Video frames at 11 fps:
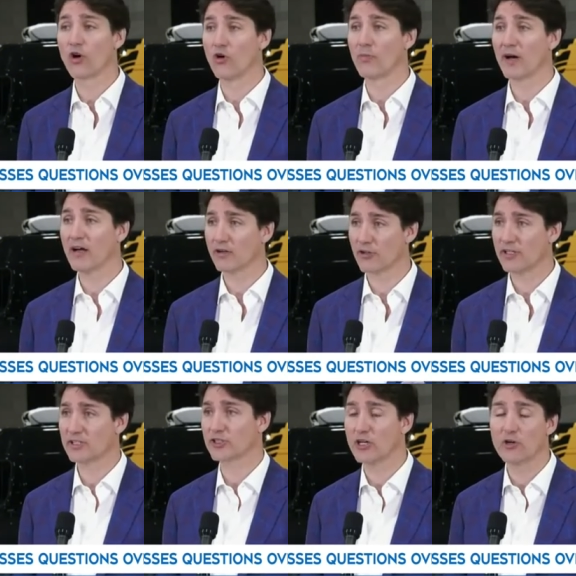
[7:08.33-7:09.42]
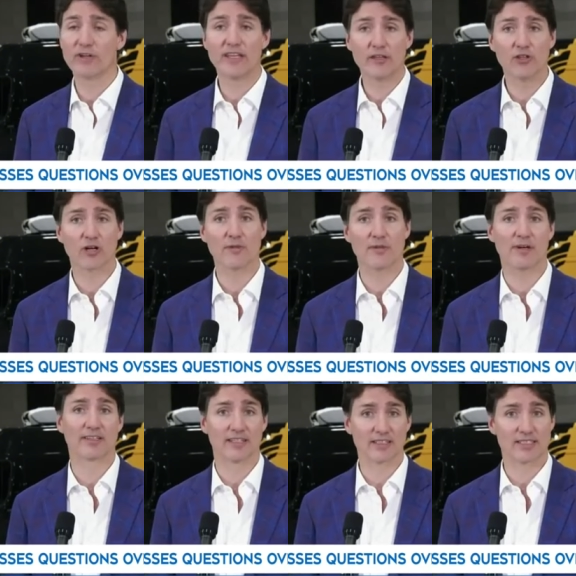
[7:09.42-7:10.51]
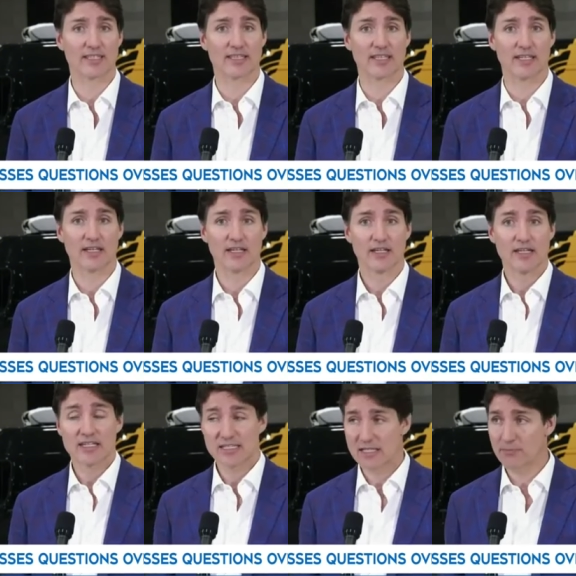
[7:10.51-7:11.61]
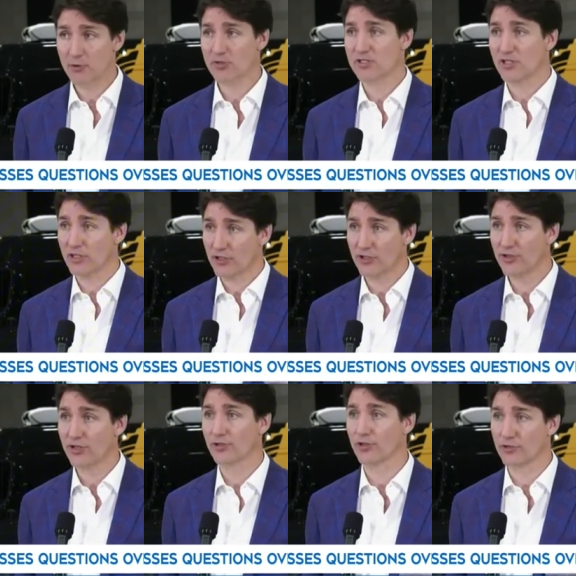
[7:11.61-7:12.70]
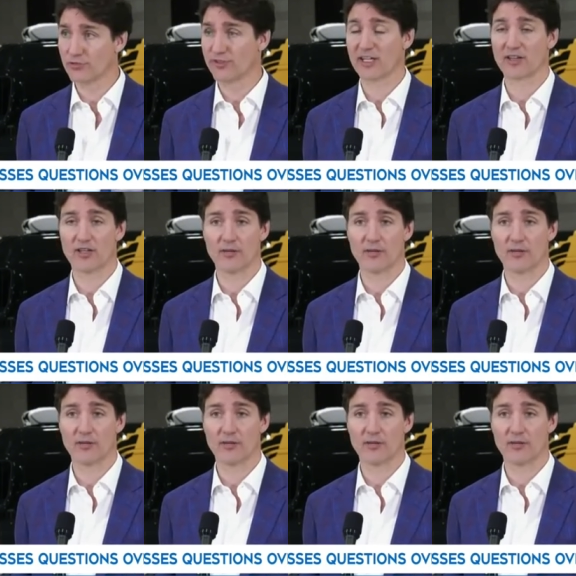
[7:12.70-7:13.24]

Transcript: democracy across the world is under threat. We understand that people are very concerned.